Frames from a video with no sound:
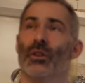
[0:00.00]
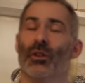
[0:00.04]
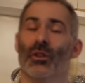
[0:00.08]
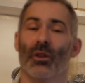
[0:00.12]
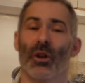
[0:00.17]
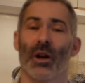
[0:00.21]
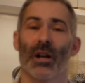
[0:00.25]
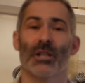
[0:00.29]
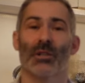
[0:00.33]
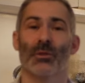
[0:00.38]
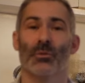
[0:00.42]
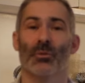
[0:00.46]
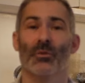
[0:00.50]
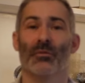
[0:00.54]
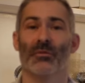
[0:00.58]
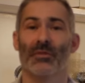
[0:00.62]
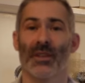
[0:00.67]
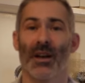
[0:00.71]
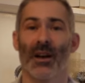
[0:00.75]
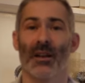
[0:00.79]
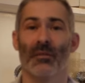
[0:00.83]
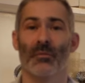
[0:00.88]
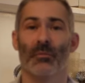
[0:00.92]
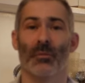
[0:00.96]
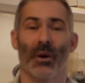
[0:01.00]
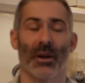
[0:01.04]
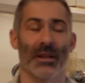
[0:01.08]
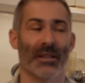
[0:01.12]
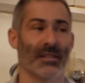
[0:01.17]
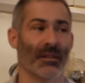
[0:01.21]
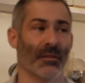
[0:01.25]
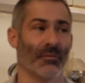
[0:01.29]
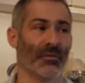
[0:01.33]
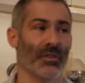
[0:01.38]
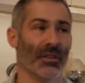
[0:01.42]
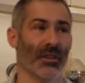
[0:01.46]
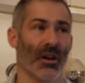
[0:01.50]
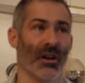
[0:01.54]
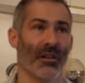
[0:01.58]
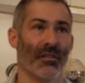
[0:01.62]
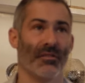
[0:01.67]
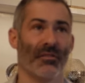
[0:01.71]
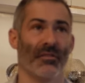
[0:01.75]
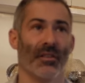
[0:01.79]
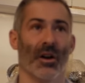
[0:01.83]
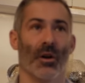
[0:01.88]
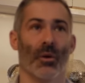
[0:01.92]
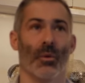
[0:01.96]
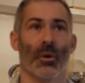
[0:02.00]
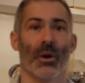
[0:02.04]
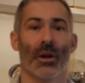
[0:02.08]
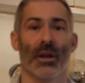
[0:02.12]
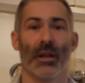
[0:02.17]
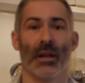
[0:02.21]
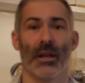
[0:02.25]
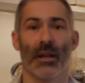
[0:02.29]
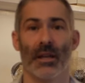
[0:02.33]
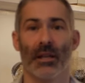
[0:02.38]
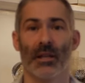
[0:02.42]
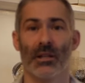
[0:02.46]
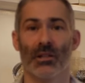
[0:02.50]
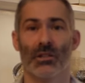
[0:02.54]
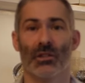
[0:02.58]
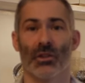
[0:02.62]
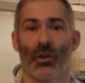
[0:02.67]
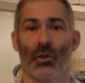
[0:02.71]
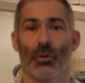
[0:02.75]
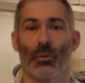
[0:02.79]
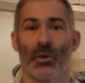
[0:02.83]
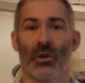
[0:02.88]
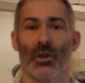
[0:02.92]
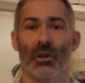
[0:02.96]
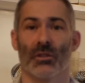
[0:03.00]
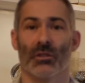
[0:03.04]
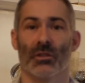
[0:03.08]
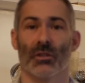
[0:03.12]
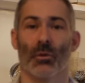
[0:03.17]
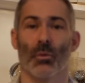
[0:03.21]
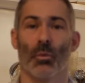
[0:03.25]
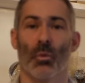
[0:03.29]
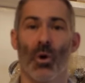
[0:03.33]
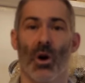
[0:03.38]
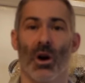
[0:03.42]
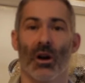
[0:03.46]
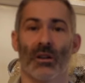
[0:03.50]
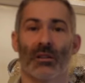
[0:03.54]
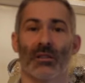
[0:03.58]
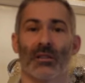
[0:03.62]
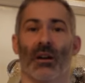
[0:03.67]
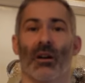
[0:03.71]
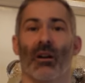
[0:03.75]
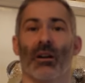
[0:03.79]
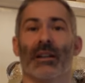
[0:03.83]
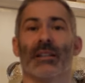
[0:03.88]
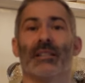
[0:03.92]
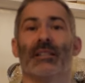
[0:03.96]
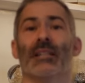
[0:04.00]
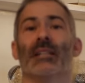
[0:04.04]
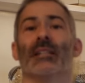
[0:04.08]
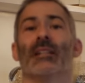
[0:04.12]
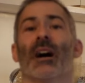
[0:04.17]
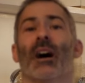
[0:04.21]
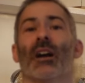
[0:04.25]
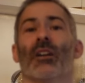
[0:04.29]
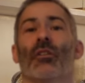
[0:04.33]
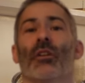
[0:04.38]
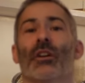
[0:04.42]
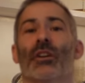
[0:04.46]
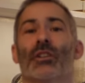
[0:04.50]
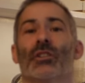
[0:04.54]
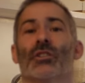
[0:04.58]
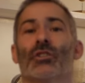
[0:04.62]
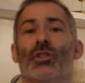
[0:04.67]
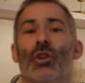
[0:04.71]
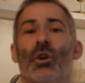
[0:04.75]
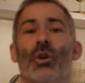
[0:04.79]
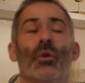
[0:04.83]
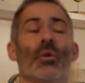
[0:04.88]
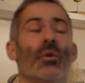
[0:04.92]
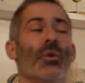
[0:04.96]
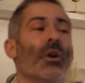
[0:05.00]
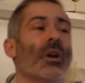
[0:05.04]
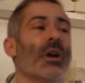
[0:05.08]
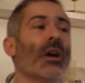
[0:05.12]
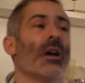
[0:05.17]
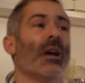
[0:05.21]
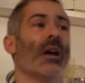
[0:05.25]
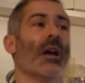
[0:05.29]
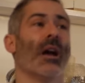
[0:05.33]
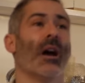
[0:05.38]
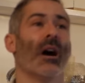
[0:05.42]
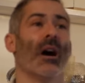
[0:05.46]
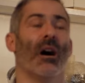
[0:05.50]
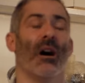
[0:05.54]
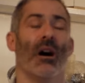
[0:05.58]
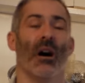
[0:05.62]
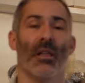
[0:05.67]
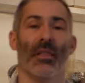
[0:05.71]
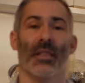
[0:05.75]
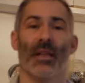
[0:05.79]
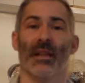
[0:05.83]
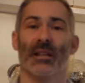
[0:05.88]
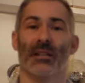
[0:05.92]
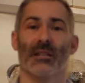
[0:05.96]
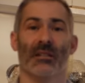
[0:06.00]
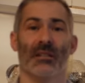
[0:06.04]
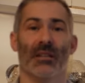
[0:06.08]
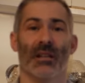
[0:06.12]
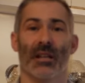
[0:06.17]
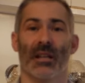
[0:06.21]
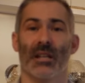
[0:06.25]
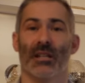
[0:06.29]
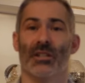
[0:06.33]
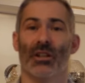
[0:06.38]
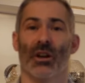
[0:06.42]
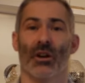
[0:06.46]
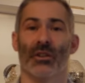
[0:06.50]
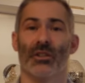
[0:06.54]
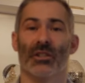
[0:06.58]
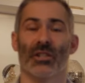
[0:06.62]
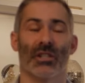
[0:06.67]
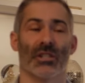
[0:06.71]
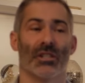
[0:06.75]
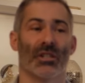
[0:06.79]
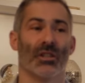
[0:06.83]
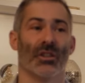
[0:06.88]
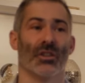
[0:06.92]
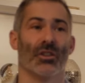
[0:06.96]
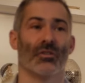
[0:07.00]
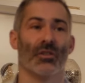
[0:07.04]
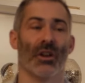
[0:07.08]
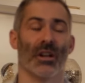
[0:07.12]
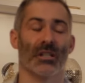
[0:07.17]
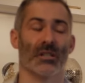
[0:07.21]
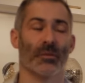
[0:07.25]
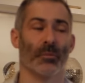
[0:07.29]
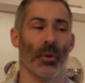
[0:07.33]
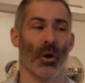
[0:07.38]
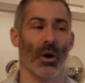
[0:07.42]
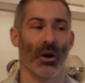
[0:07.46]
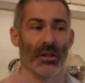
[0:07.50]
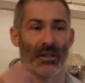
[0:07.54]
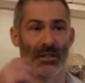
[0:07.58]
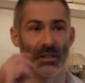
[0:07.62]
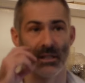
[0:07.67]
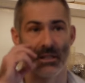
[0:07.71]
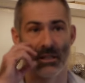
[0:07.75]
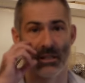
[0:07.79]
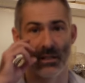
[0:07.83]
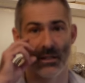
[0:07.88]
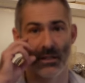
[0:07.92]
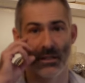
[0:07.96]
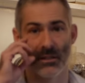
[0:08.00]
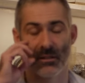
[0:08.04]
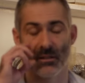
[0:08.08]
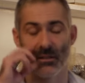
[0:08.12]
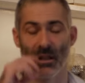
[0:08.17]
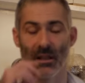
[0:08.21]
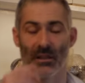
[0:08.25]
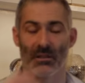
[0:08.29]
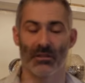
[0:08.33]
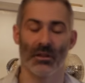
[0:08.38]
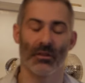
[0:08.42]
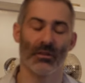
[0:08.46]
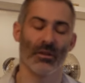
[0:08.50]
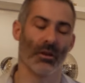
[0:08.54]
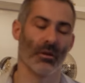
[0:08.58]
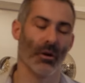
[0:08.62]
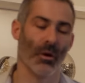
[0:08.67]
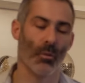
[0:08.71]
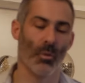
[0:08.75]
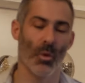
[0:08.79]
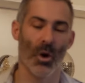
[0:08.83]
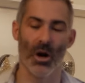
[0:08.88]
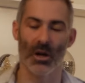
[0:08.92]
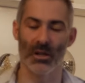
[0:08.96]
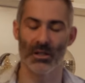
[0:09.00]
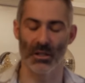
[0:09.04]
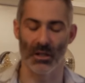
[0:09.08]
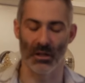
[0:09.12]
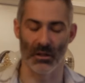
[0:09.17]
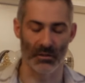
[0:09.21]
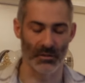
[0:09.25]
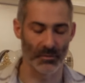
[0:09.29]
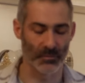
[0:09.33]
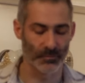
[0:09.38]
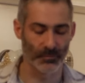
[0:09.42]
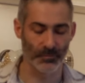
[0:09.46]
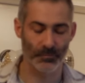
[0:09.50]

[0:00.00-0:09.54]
liked to have done, but it's something that I fell into because of the work that I did and I could do. And then, just transpires into that. So, I worked hard.